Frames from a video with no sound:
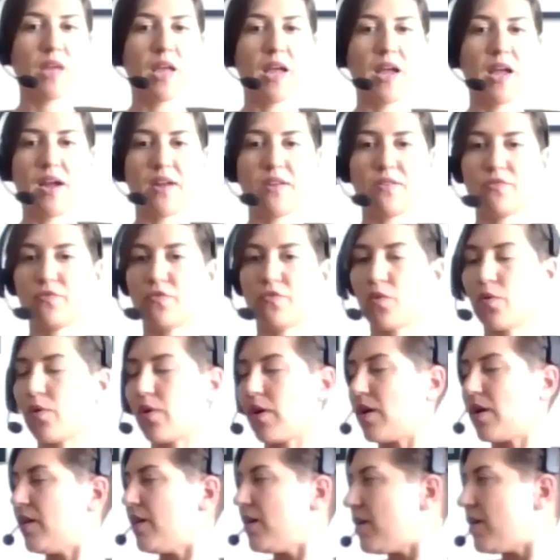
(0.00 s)
and
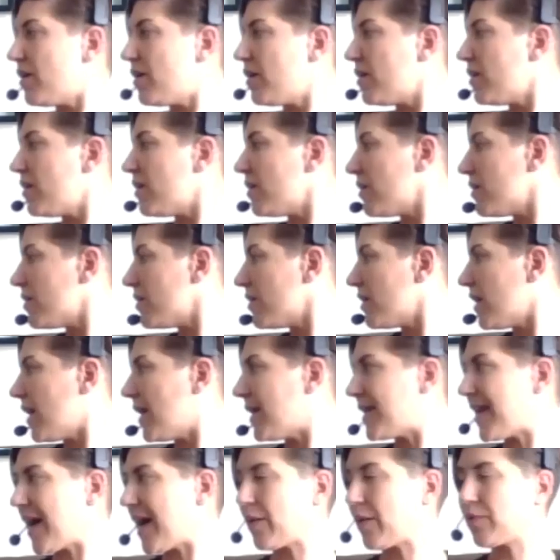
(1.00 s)
4.
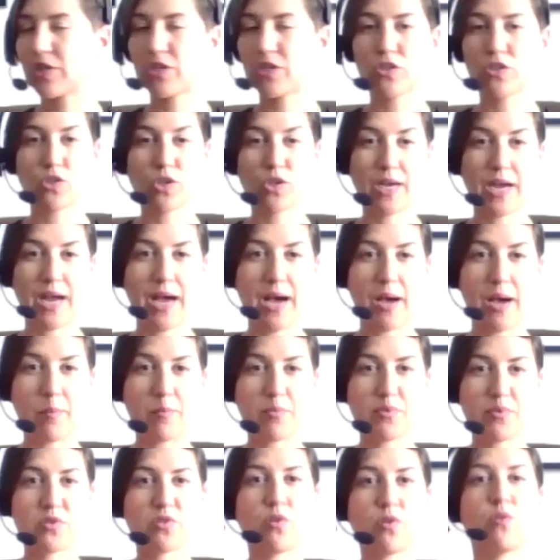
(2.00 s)
And now we're gonna look up.
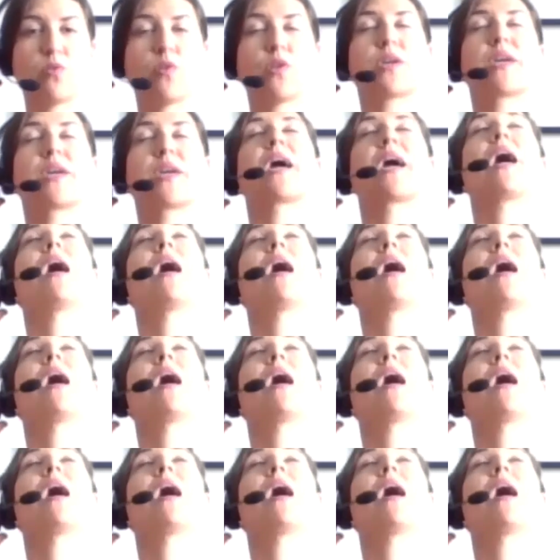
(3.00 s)
So looking